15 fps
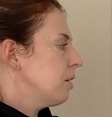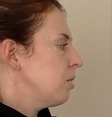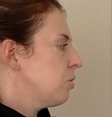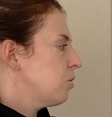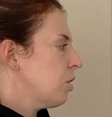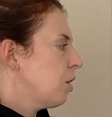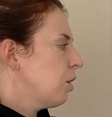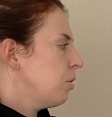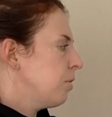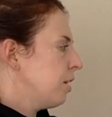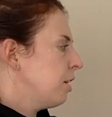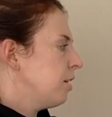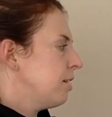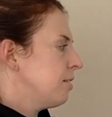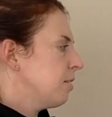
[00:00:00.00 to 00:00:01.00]
So
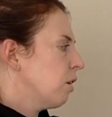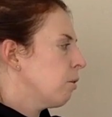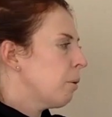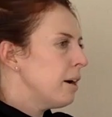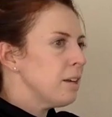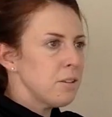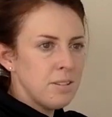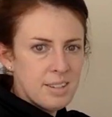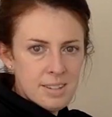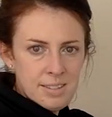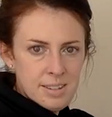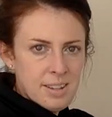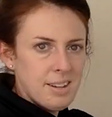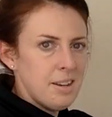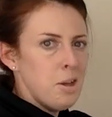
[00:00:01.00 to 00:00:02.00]
there is a quail
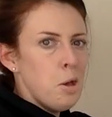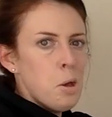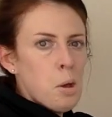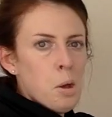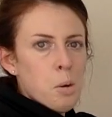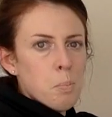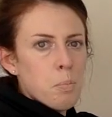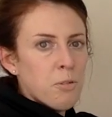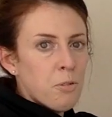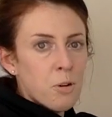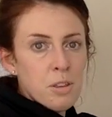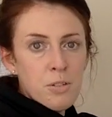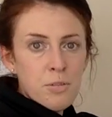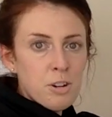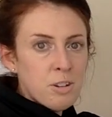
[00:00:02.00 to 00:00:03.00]
season. before
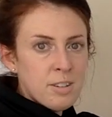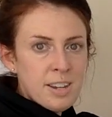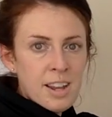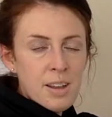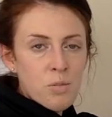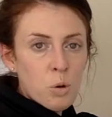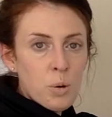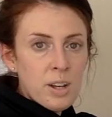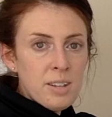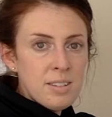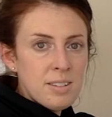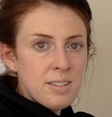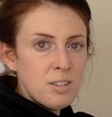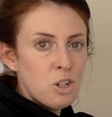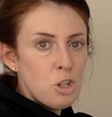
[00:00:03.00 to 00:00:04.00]
the first date of the quail
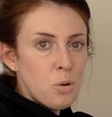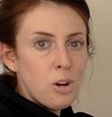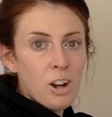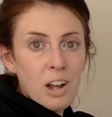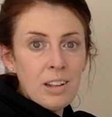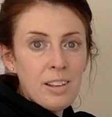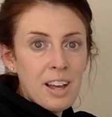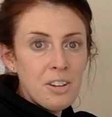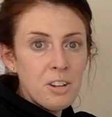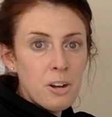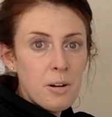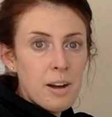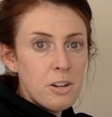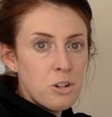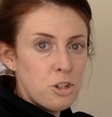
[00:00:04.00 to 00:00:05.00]
season, you are not allowed to go
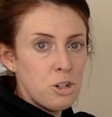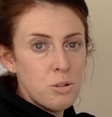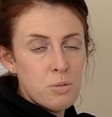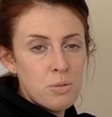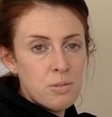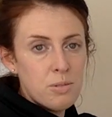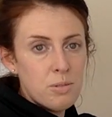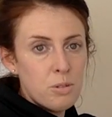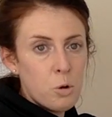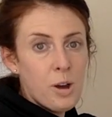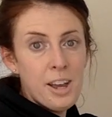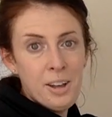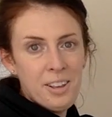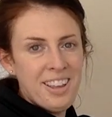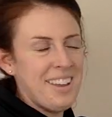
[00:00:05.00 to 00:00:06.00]
out and shoot
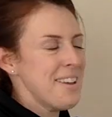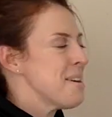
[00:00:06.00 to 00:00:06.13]
quail.